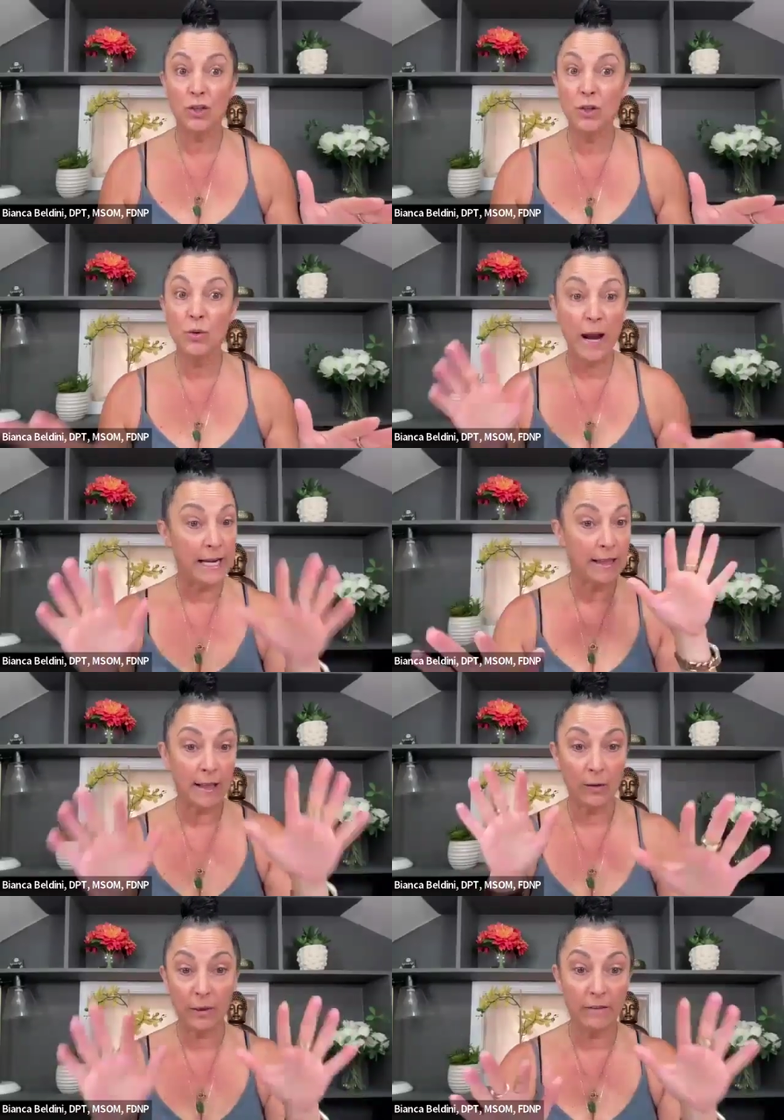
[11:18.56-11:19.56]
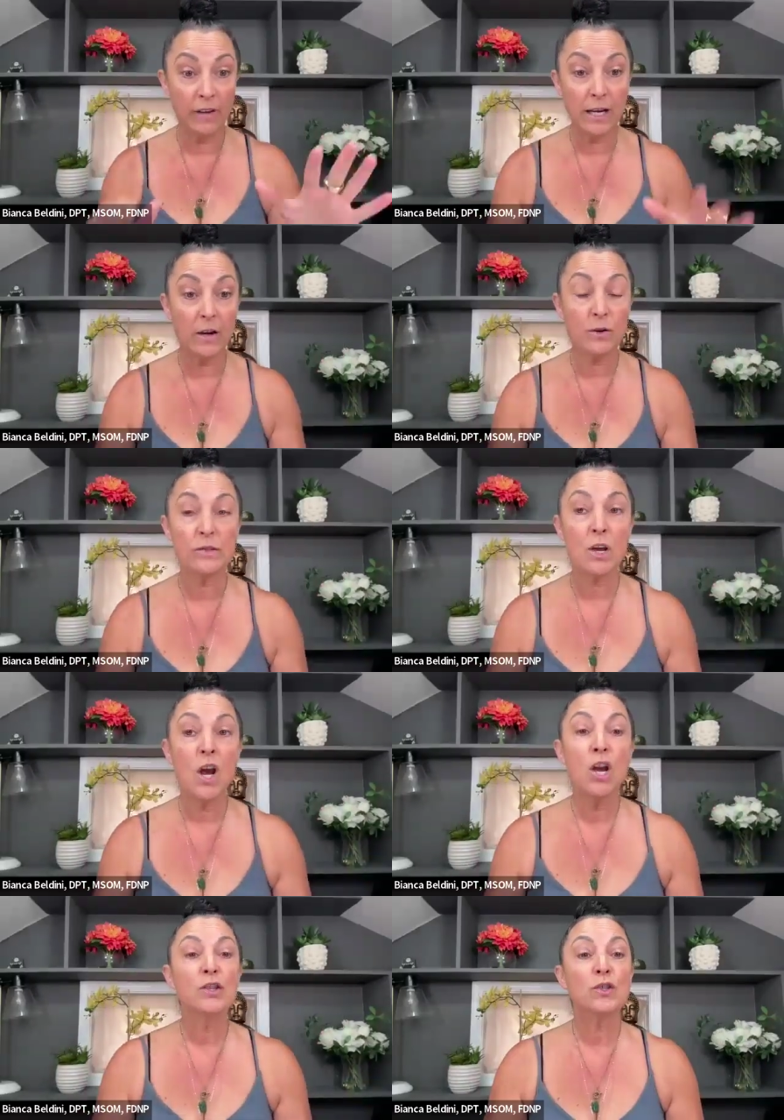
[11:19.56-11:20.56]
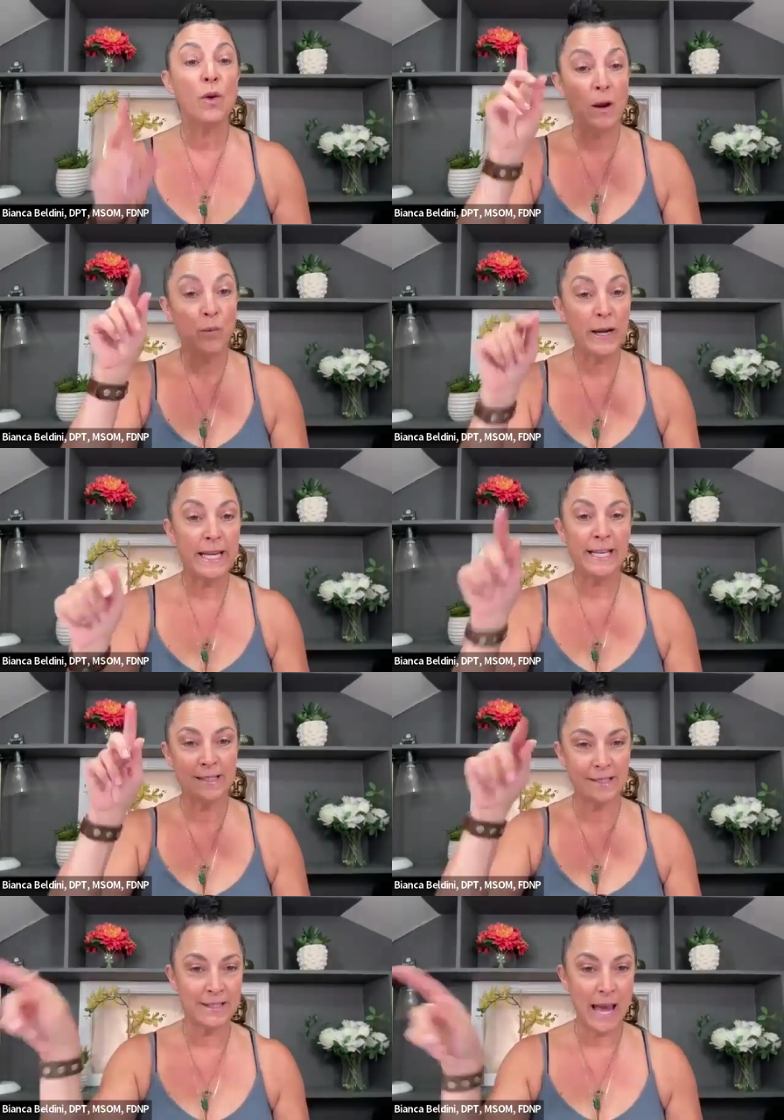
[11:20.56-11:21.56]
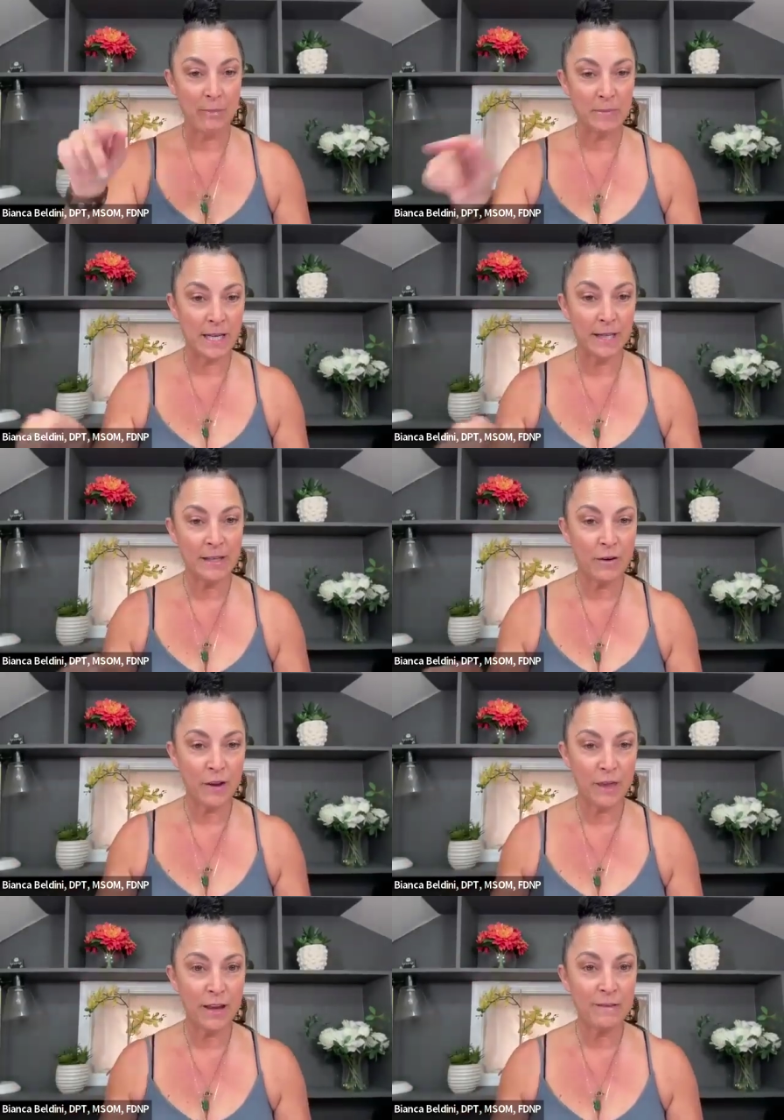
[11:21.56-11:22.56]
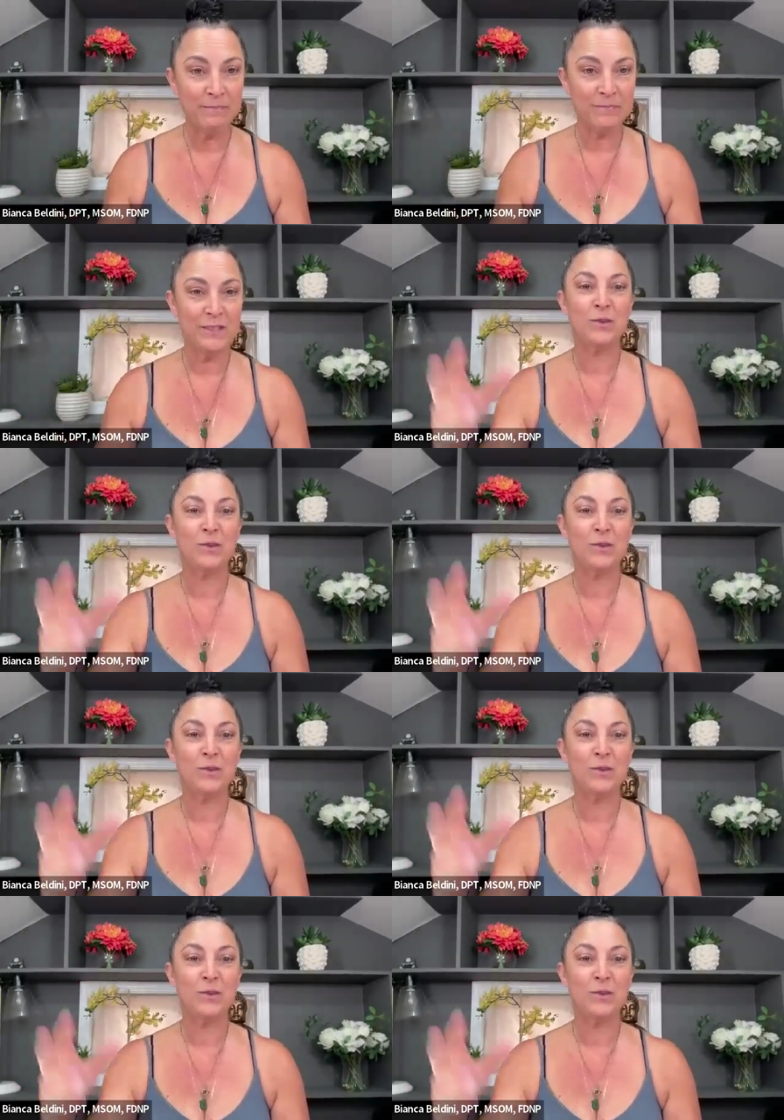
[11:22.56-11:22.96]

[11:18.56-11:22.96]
didn't do anything with the videos. So I went in and snap ticked everything.